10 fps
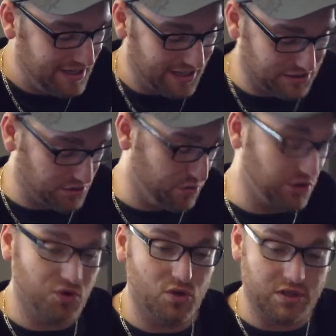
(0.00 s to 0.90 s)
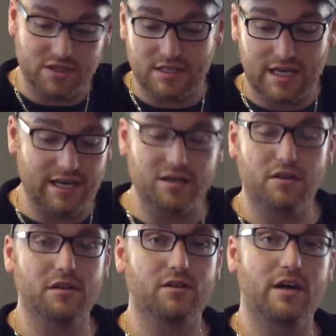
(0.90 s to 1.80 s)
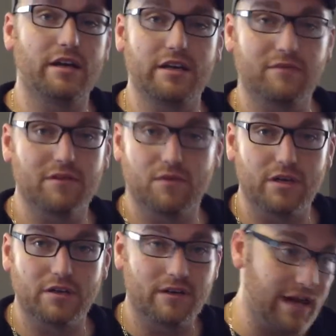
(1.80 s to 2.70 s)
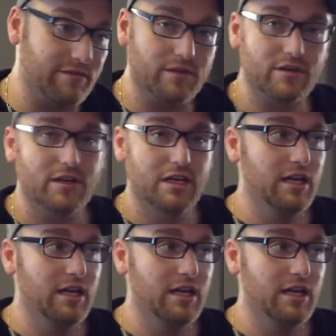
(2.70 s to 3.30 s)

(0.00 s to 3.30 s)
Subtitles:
it's just really cool because it's not anything like I've ever written, ever.